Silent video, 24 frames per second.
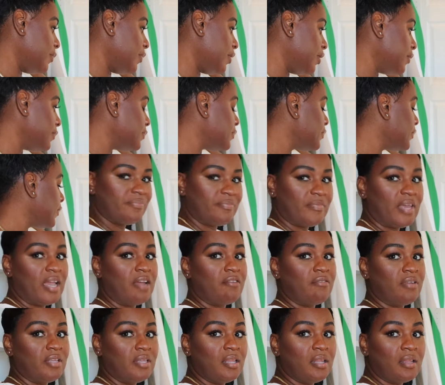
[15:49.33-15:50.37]
But I
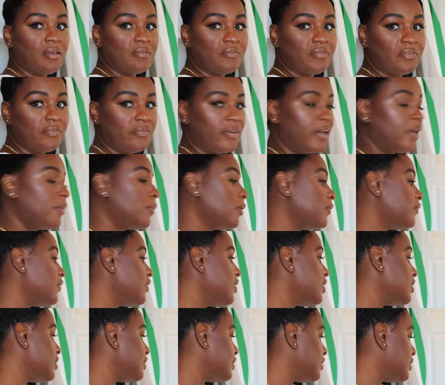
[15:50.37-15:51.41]
really love the vibe of
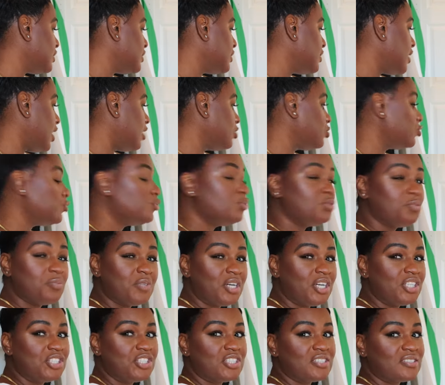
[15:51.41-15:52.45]
this. It's not too
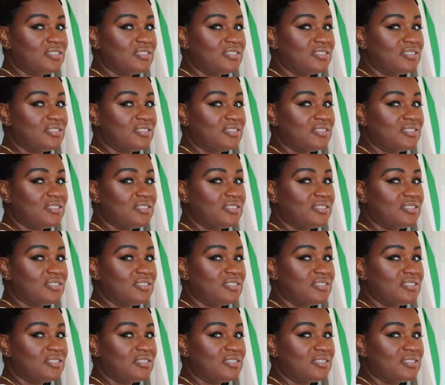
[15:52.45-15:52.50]
much.